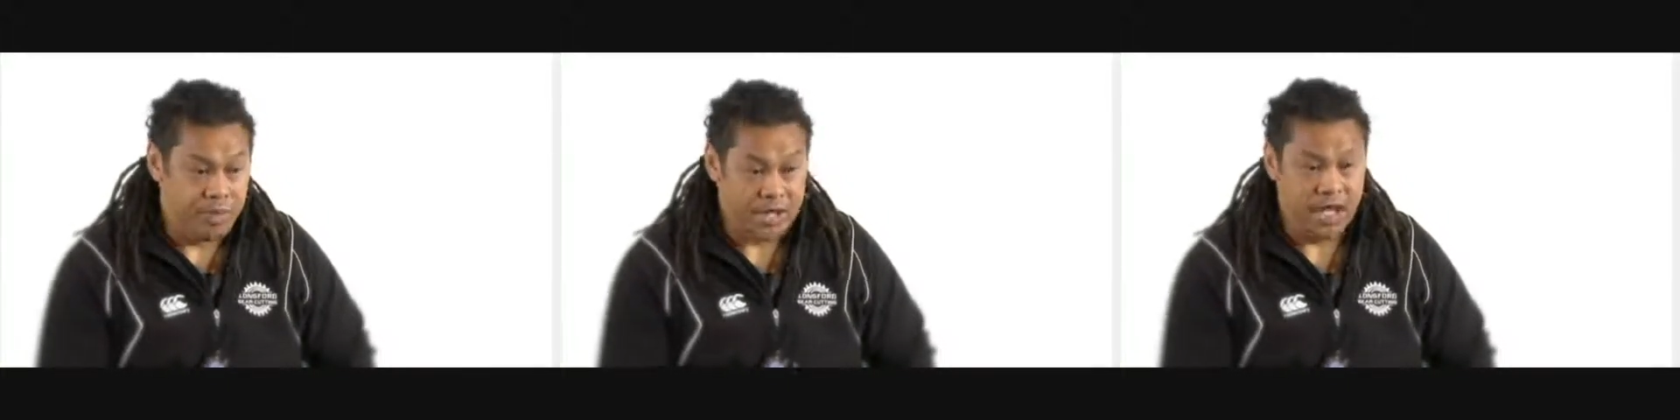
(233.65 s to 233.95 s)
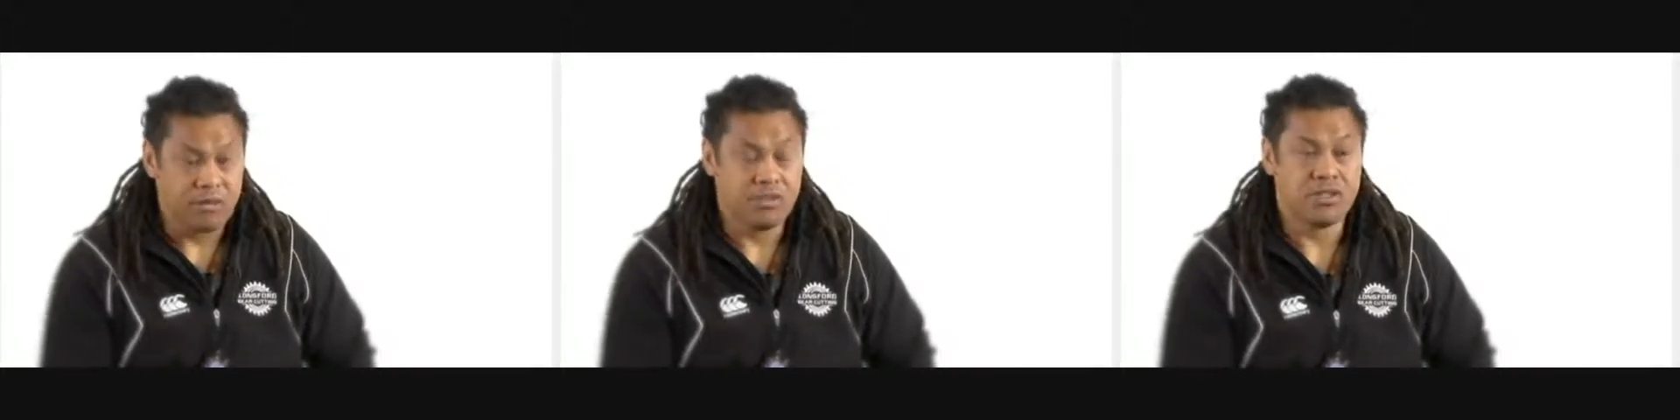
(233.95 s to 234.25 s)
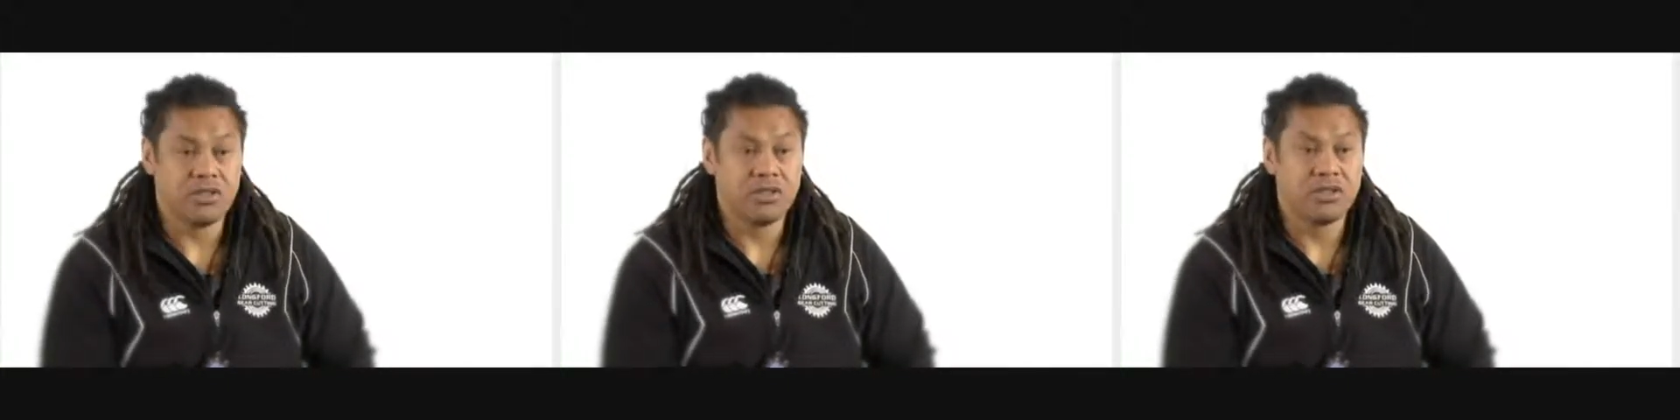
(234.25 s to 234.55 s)
being able
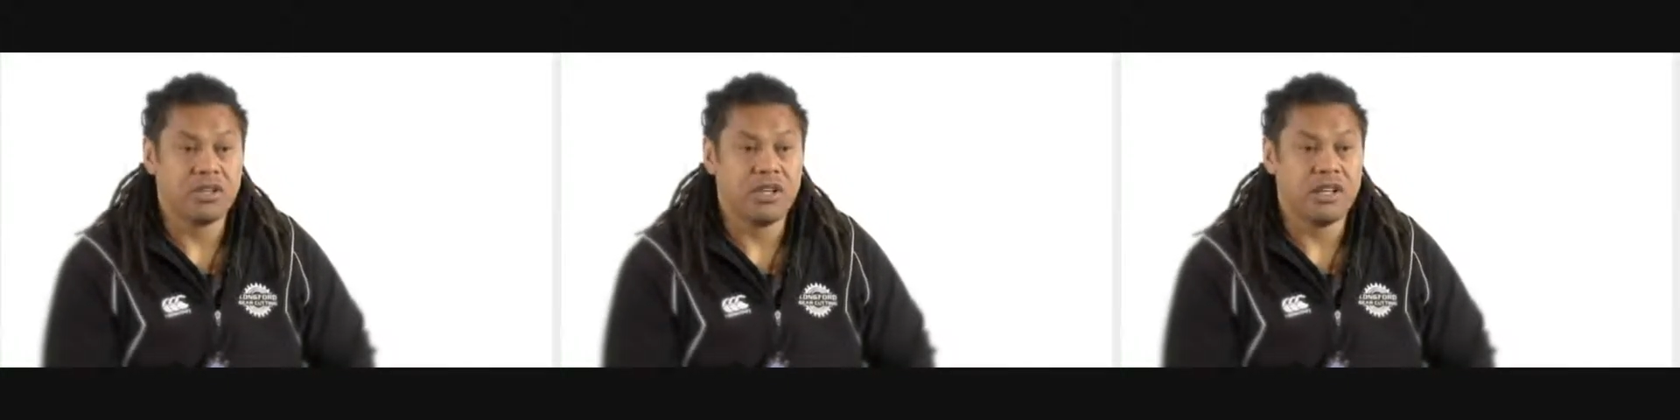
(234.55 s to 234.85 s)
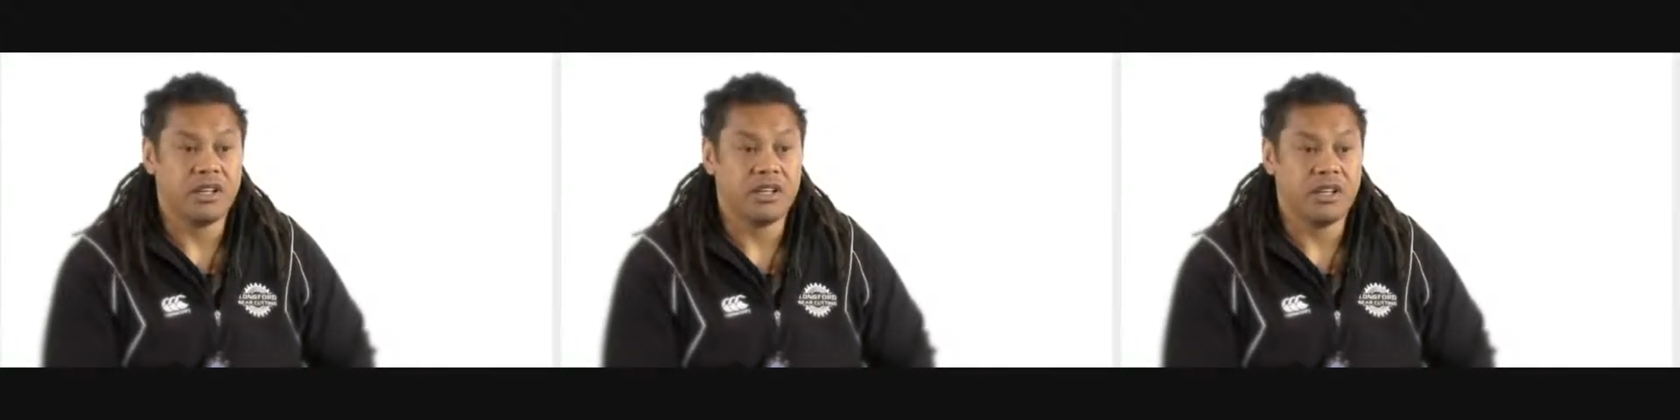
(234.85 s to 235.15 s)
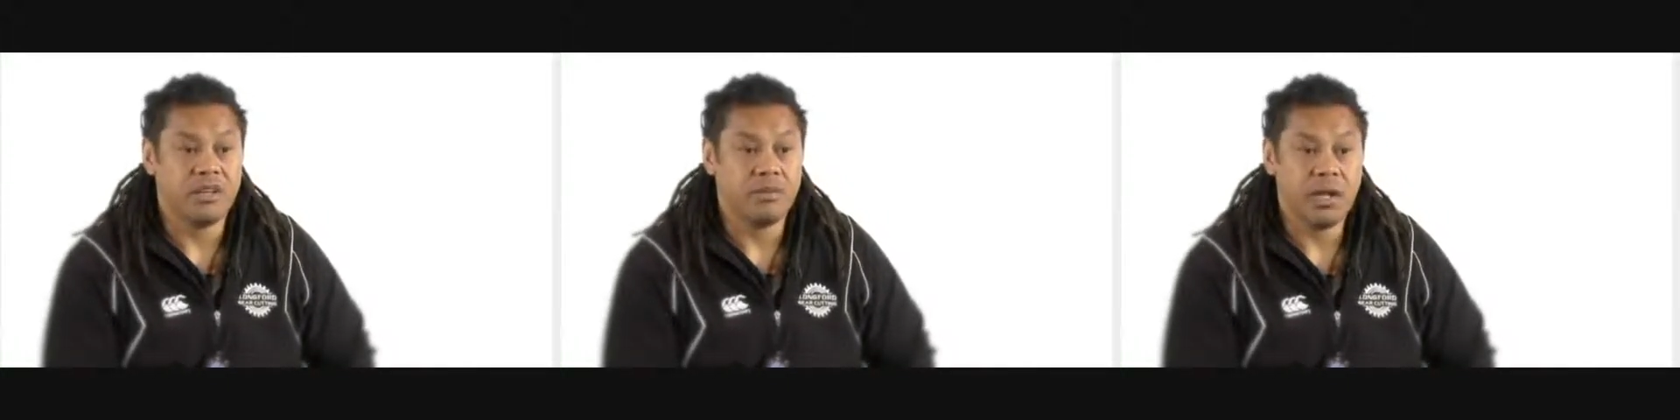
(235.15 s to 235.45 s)
to get
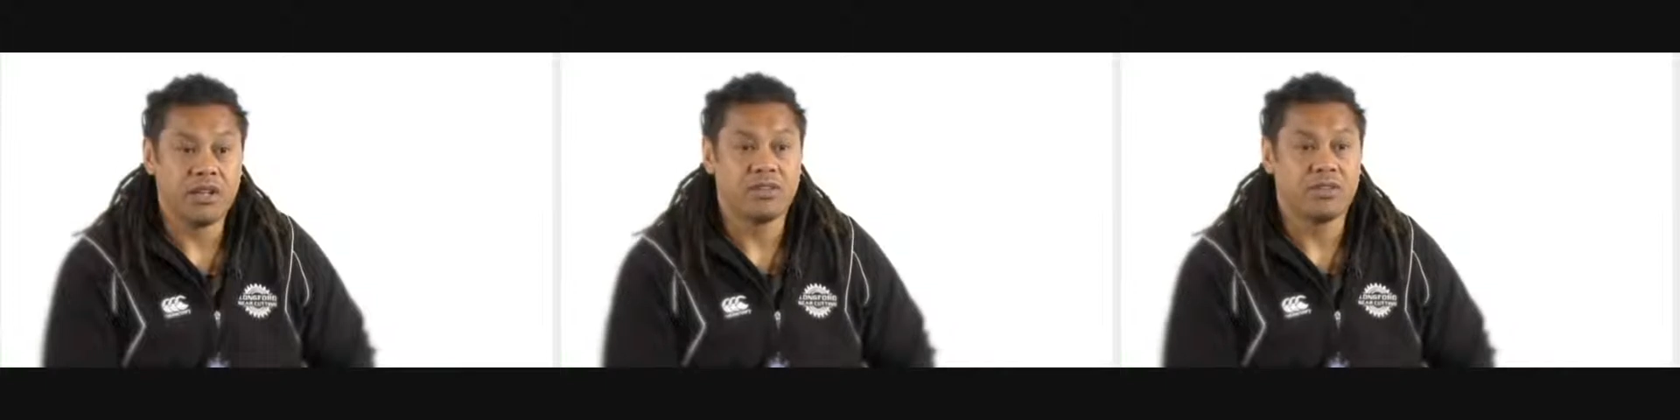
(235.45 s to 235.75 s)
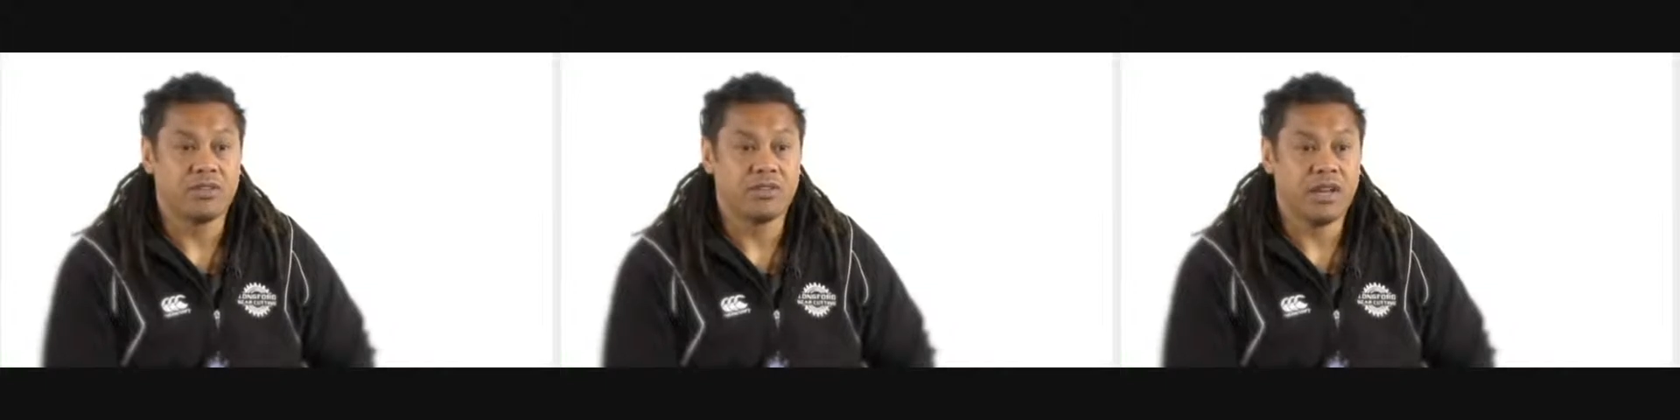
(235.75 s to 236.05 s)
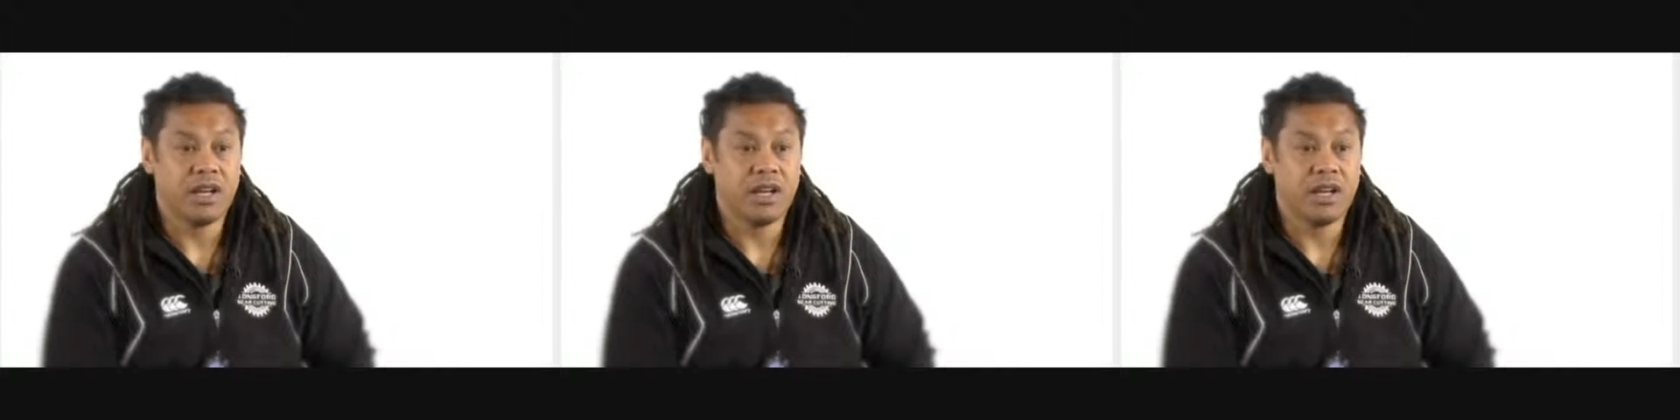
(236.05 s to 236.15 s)
the amount of